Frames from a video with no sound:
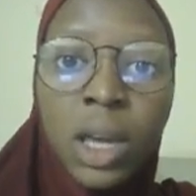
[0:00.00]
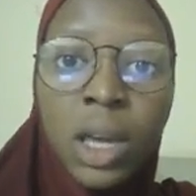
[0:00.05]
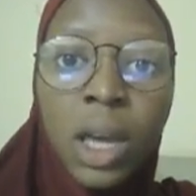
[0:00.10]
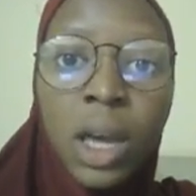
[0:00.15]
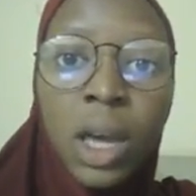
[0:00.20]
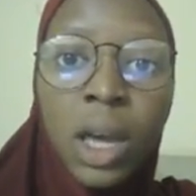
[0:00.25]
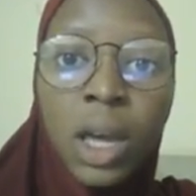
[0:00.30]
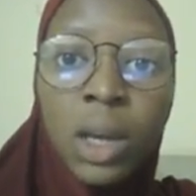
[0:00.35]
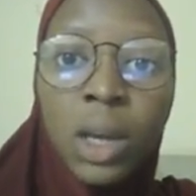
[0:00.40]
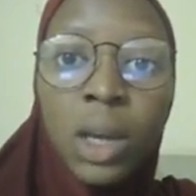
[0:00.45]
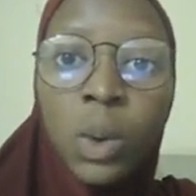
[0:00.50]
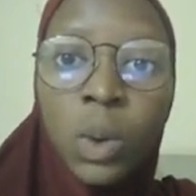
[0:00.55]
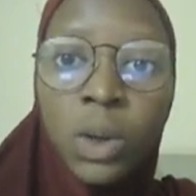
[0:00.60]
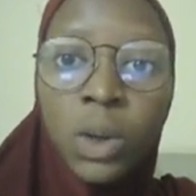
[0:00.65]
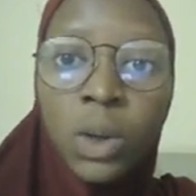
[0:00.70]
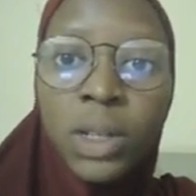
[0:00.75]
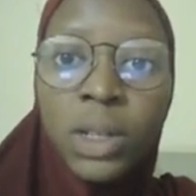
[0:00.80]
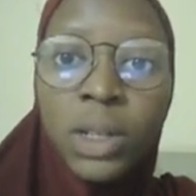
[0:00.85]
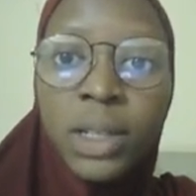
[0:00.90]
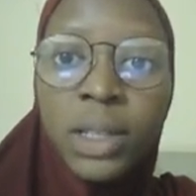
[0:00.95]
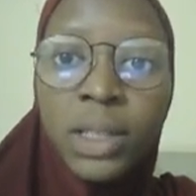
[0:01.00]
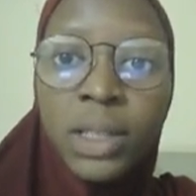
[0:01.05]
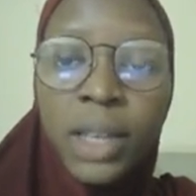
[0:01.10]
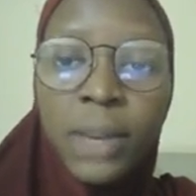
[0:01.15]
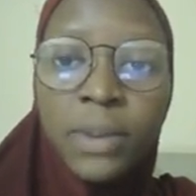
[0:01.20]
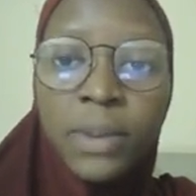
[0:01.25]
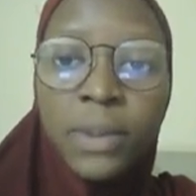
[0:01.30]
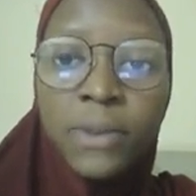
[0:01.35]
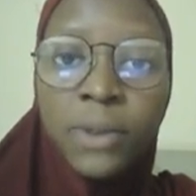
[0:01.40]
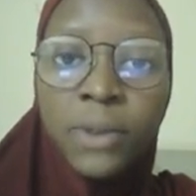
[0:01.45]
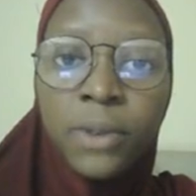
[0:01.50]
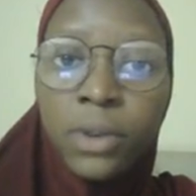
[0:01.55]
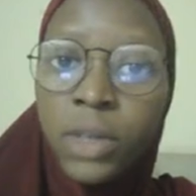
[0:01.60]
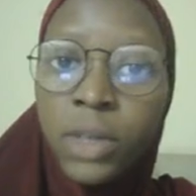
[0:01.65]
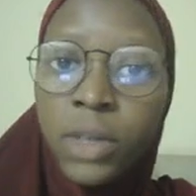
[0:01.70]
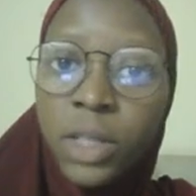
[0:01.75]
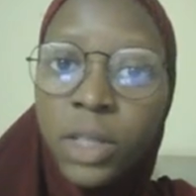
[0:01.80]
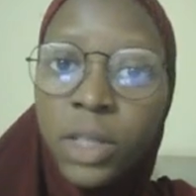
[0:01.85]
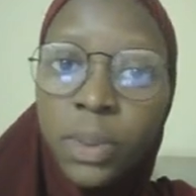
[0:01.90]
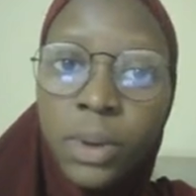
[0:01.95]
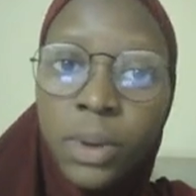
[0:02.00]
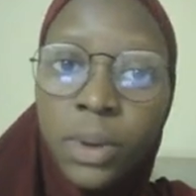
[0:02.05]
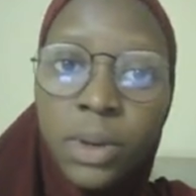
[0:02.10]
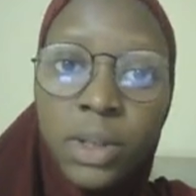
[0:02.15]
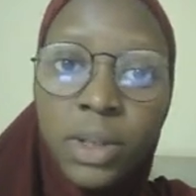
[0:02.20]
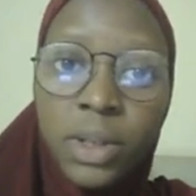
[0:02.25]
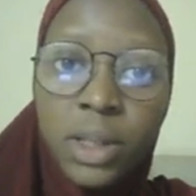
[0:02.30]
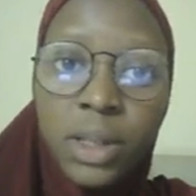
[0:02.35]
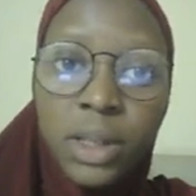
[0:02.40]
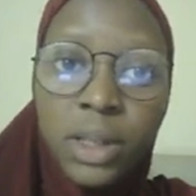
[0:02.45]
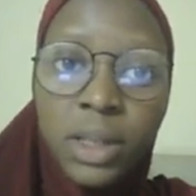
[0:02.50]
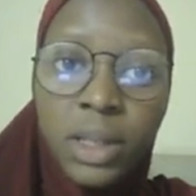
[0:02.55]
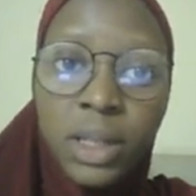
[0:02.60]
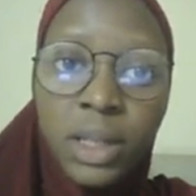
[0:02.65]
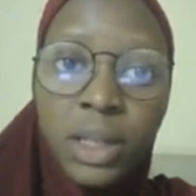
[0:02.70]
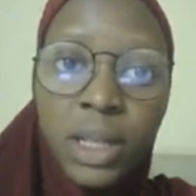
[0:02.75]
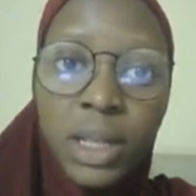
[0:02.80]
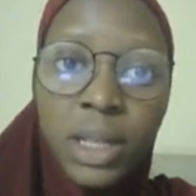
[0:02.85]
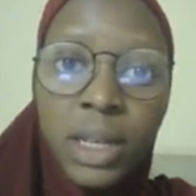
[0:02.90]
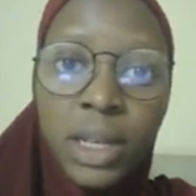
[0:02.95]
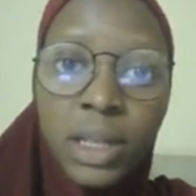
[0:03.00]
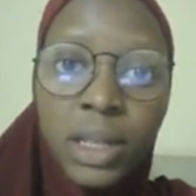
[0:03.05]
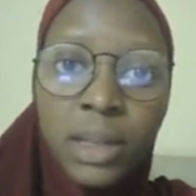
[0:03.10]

encoding types for response. This line